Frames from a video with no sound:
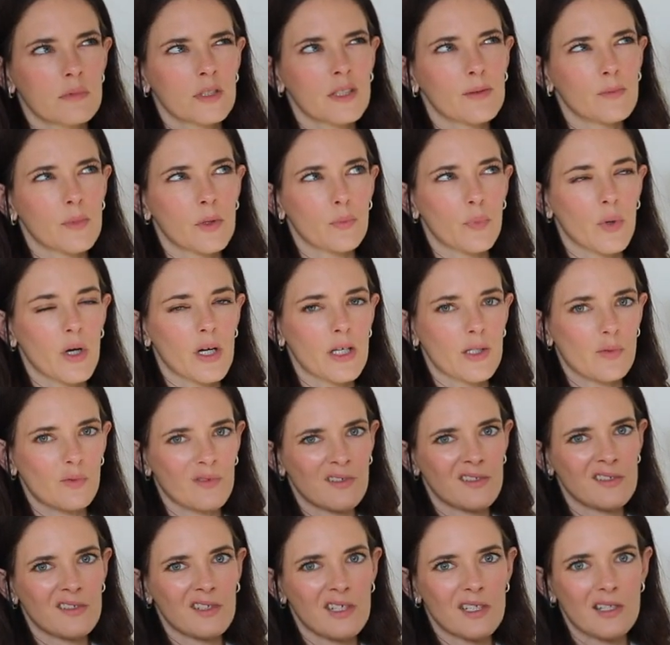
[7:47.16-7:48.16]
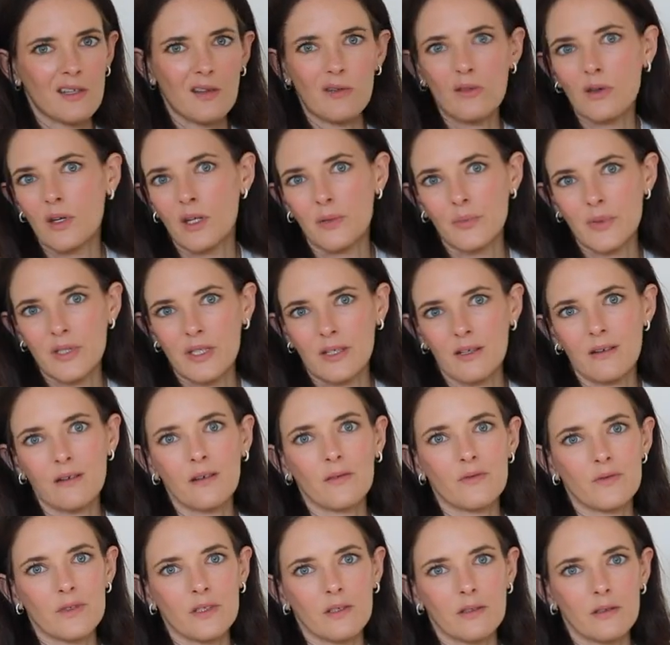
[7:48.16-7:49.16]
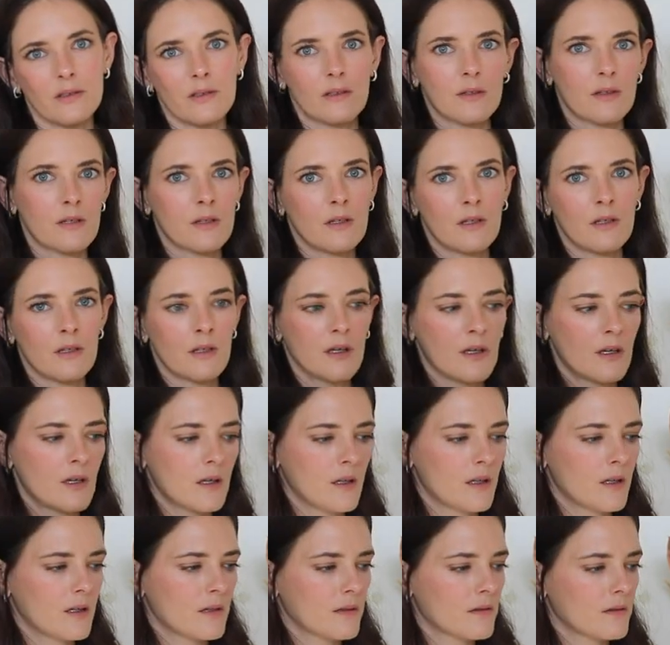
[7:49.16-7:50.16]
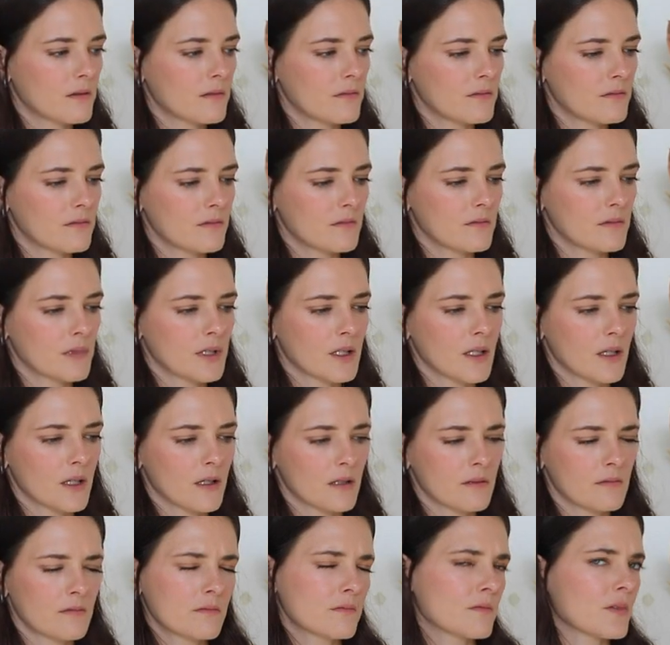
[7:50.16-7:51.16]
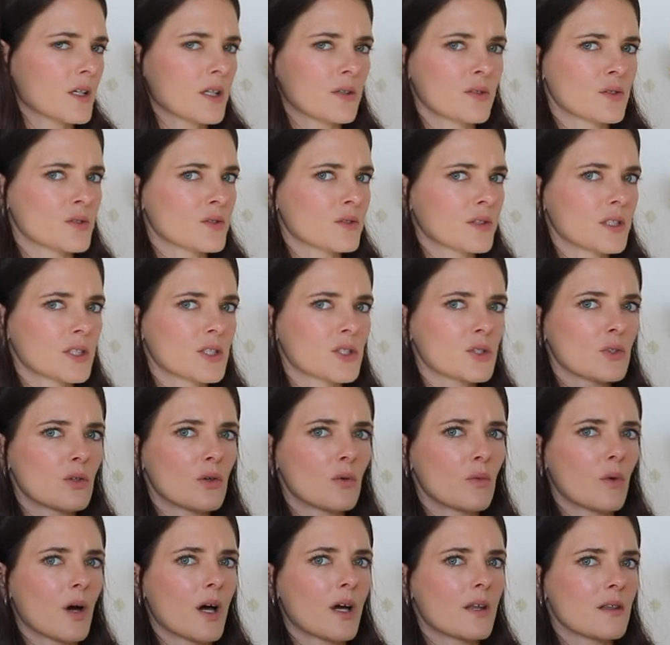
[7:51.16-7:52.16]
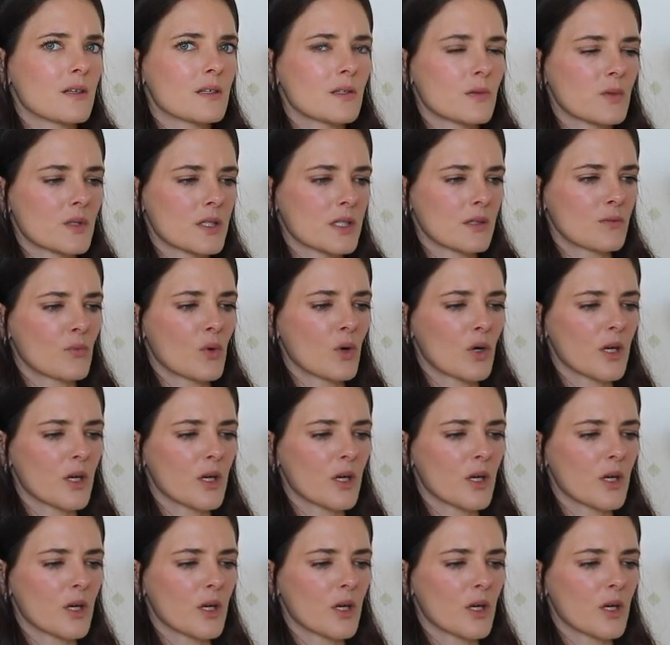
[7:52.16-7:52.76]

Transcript: Similar price ones. These are 30% off, so yeah, I'm not really sure why this wasn't